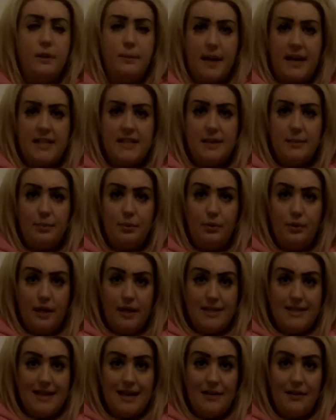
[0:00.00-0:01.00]
feel better
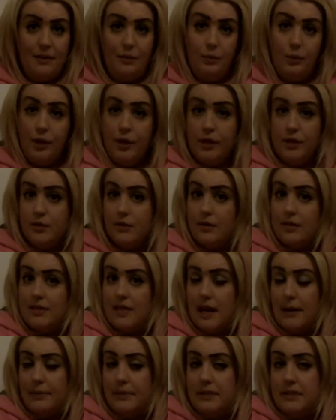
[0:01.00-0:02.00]
putting down in words
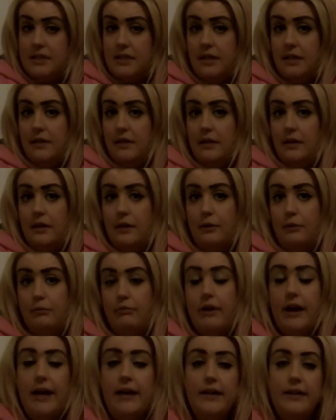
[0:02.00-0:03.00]
what's happened to you, you know,
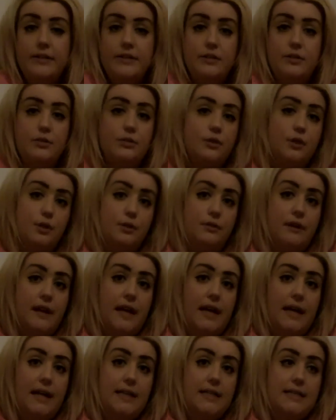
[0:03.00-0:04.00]
write a
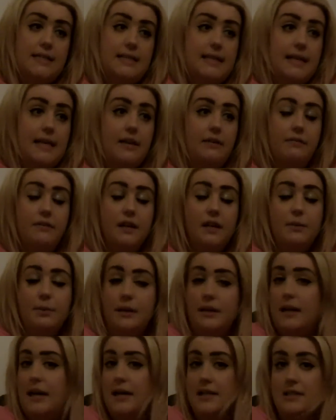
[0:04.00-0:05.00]
story, see if
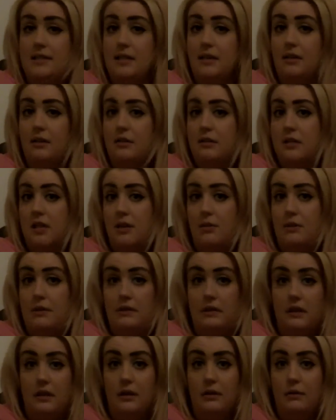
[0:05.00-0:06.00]
anybody gets in contact
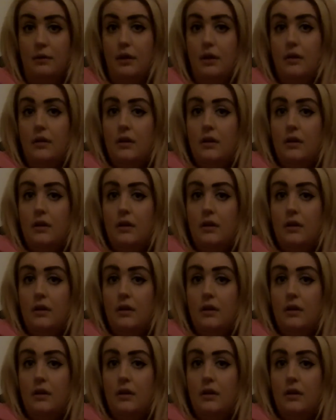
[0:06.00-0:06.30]
with you,